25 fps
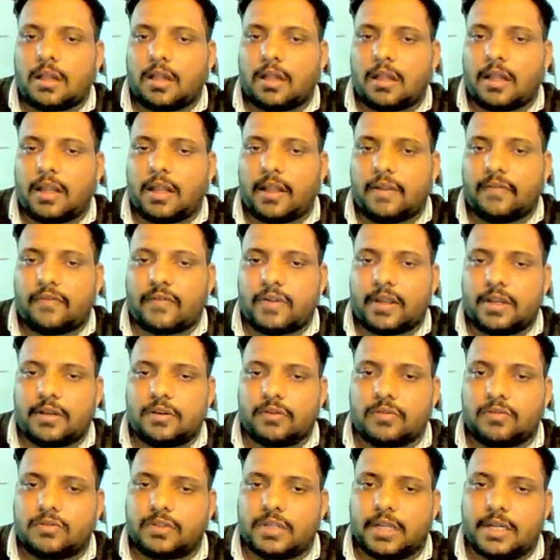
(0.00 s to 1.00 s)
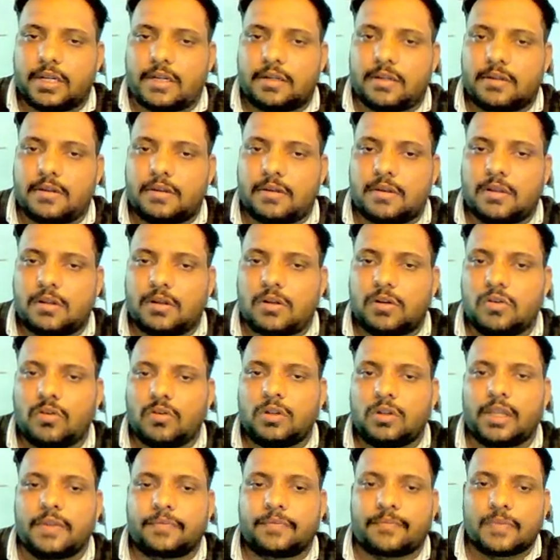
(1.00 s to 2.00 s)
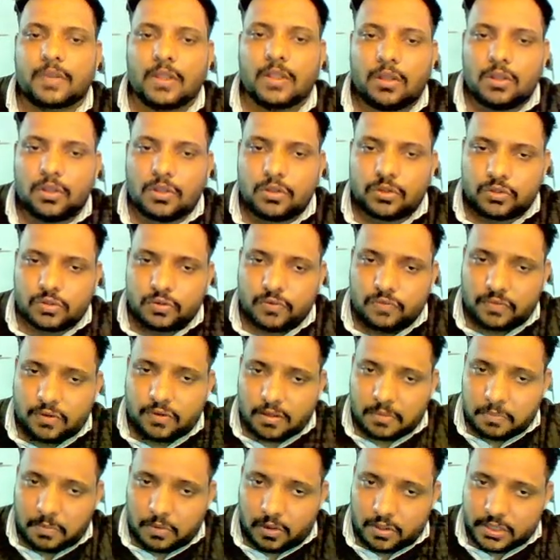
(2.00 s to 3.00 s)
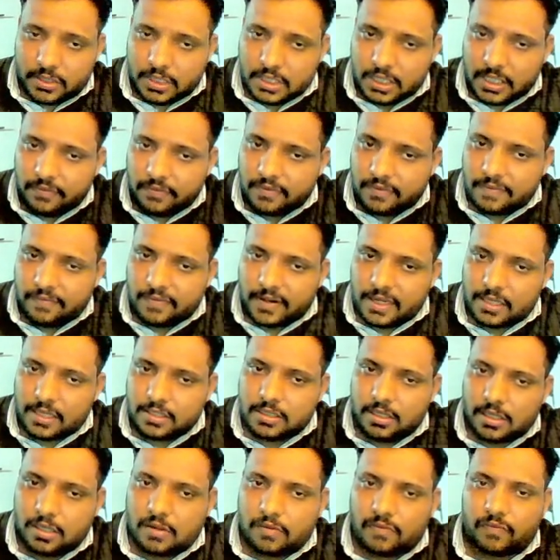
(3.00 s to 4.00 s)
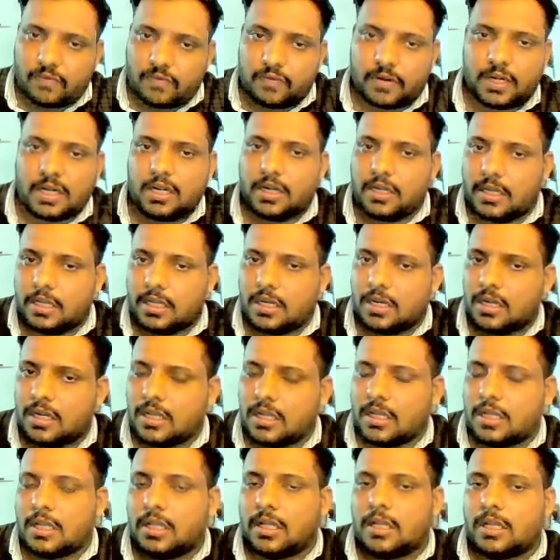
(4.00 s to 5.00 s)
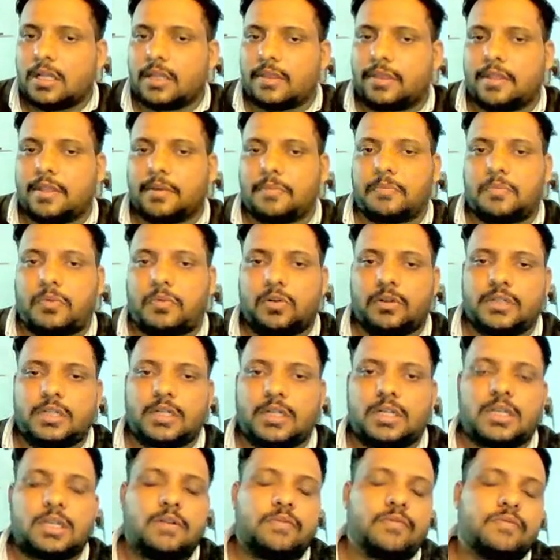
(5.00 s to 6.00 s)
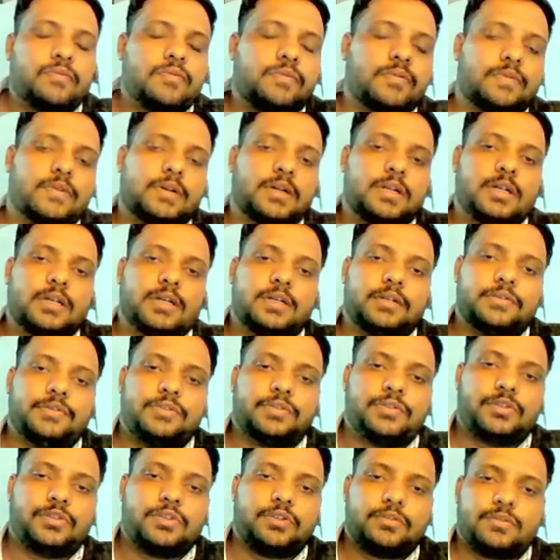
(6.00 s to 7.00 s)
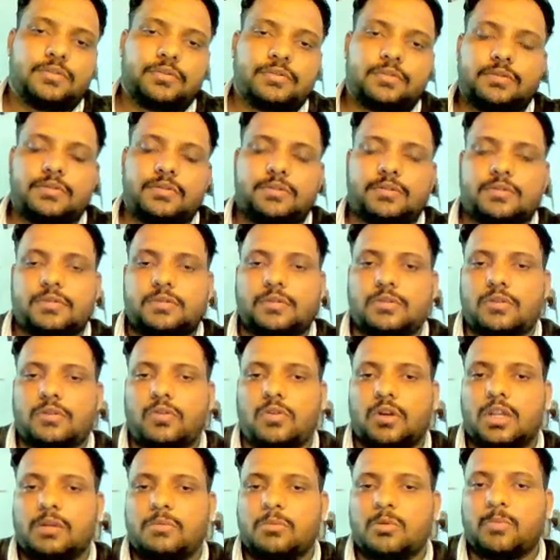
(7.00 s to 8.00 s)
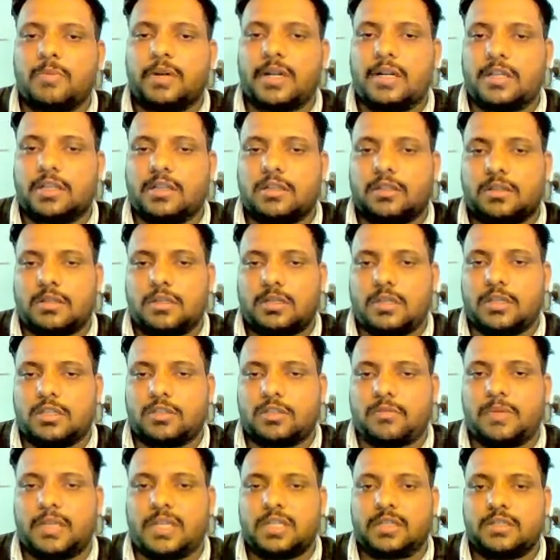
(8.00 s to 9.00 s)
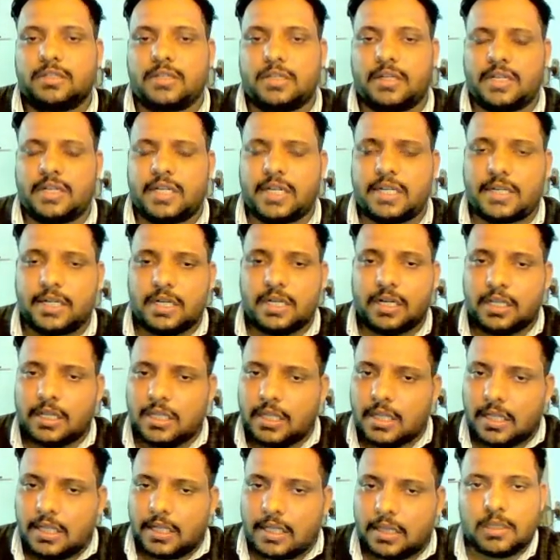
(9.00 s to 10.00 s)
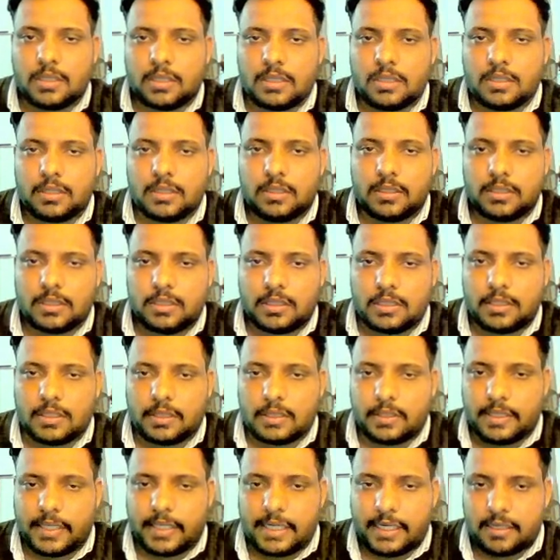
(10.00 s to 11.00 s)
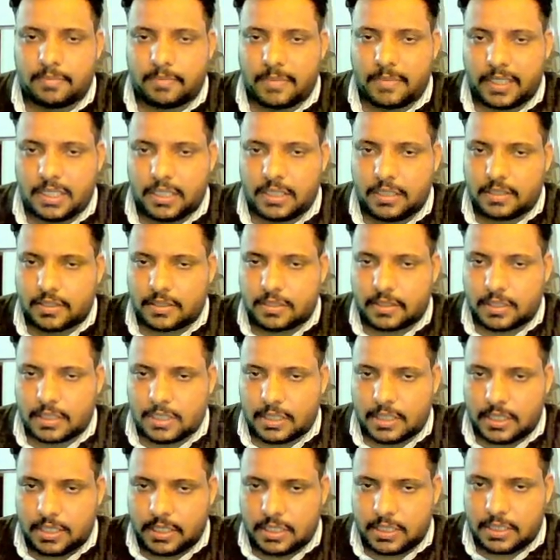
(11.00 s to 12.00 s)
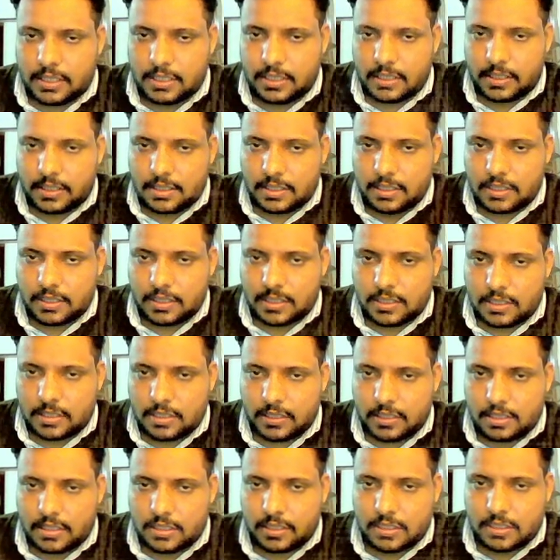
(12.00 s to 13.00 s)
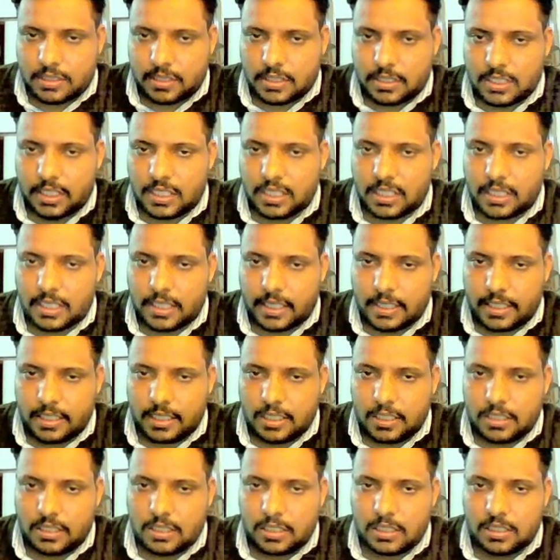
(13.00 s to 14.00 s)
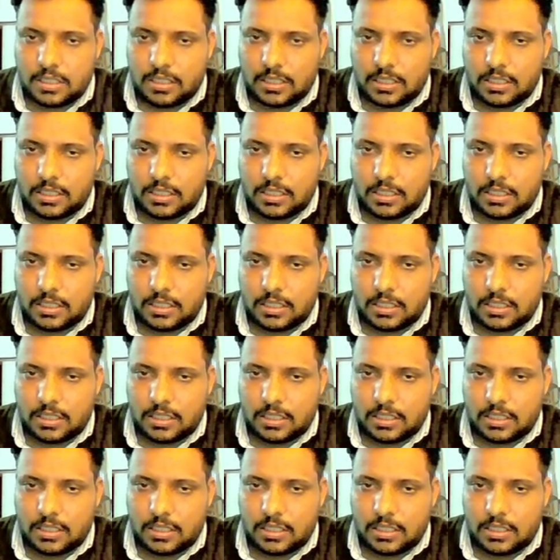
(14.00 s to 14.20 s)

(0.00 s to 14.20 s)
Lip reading: F into Z. Okay, so for positive deflection of rudder, the positive rolling momentum is being generated, that means CL